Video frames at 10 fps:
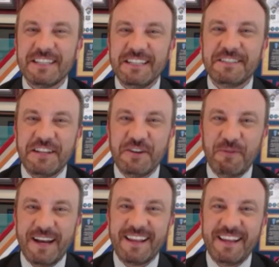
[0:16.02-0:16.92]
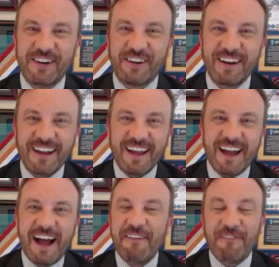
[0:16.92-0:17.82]
insinuating here.
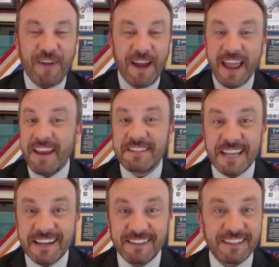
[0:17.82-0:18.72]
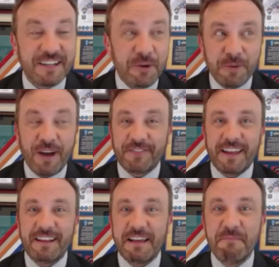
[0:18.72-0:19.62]
And secondly, who thought
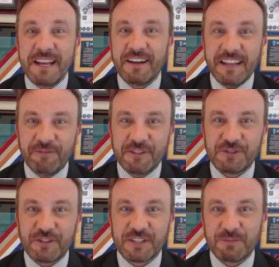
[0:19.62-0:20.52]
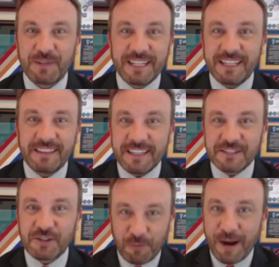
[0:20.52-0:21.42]
that a meeting on infrastructure would get
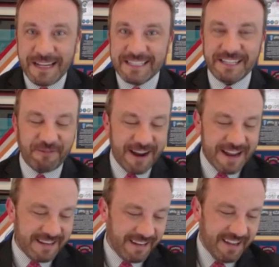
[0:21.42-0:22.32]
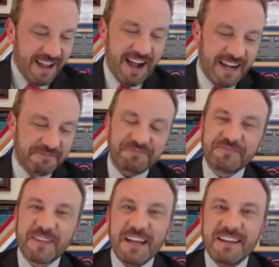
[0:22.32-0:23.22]
this crazy, right?
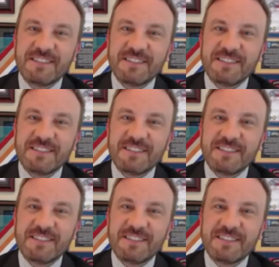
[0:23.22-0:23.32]
What